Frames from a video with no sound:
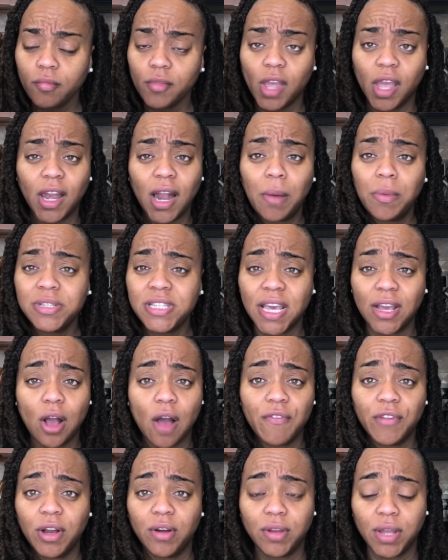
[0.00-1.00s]
And I would take off
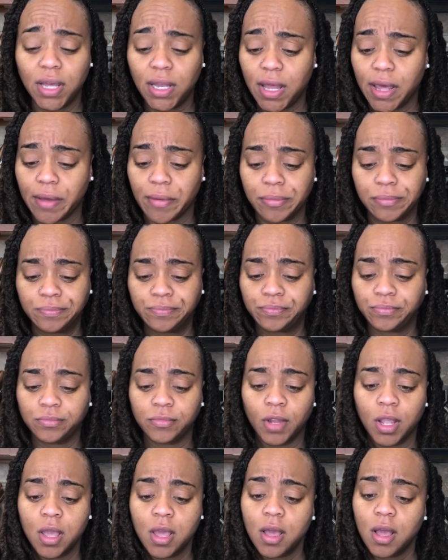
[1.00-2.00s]
and go to LA.
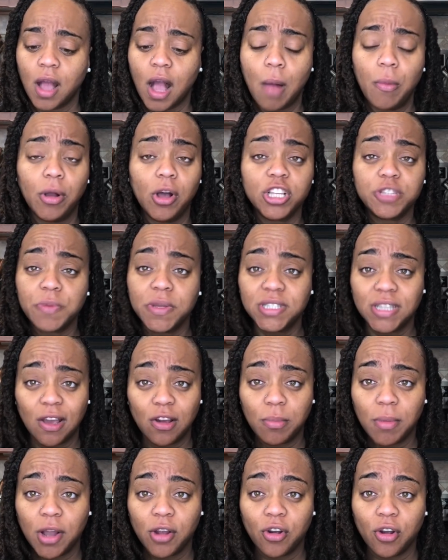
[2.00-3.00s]
I would go spend time with
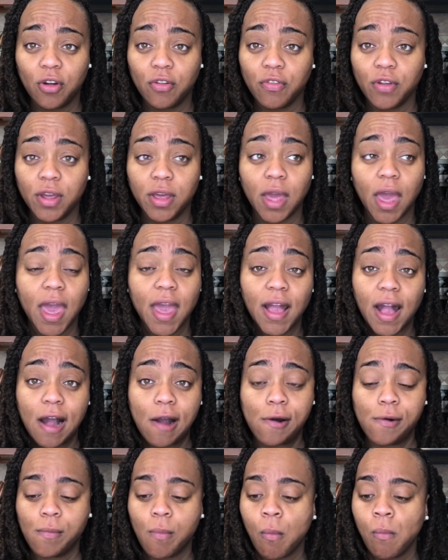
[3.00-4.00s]
my girlfriend, hang
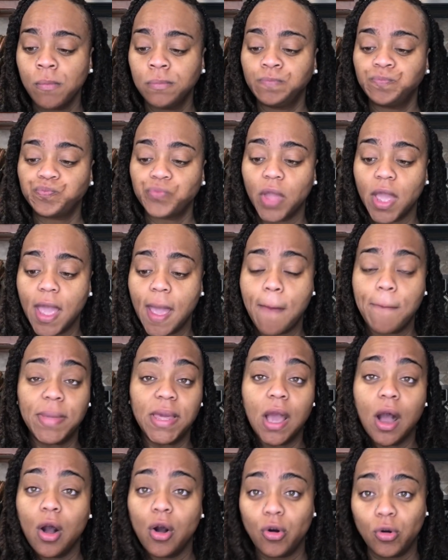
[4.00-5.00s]
out, and be
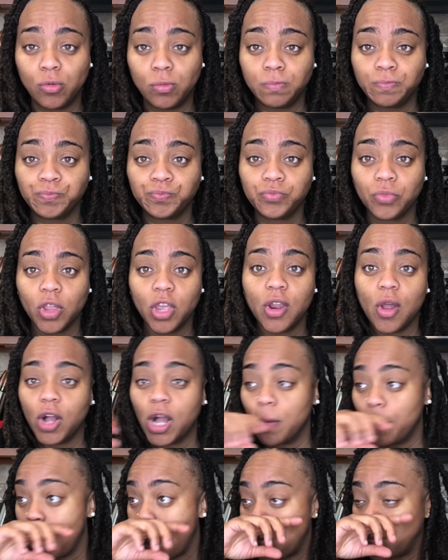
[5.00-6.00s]
home, you know,
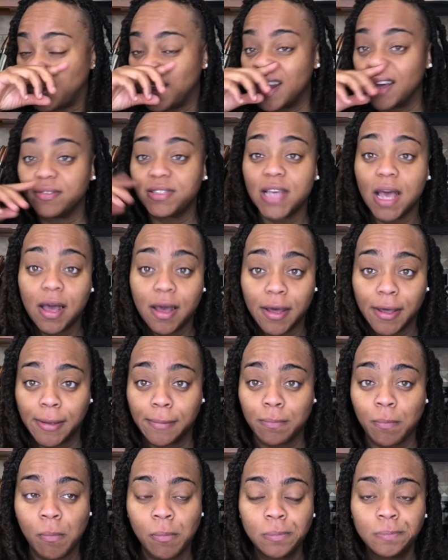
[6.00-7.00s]
come home in enough time
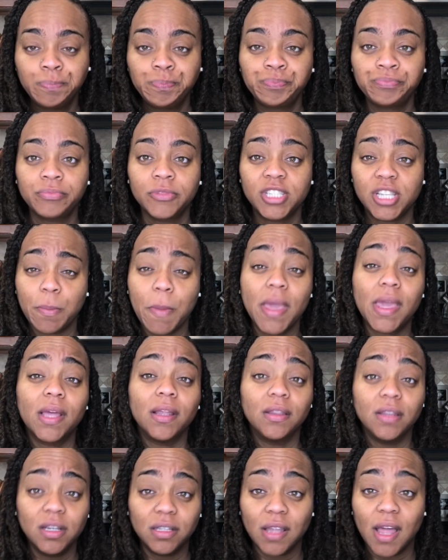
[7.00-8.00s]
to make it
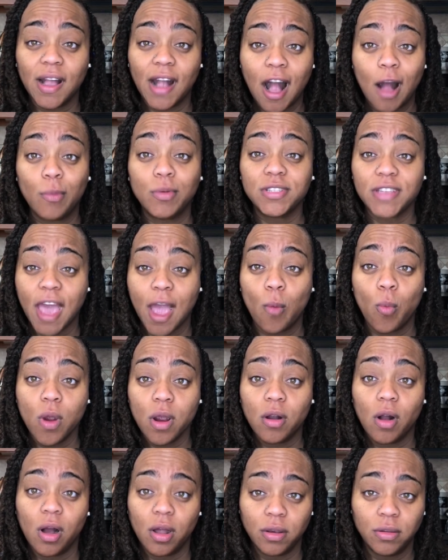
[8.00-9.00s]
look like I was at work
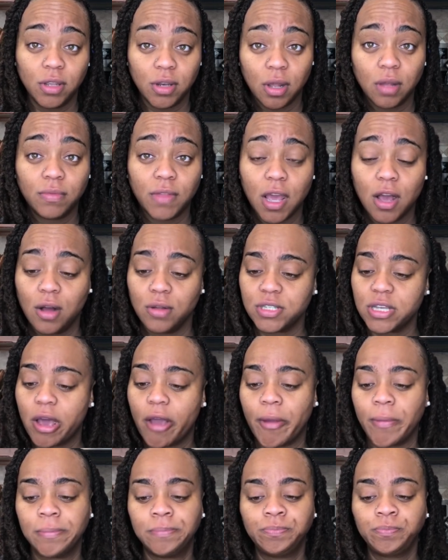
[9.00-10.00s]
all, you know, that whole time.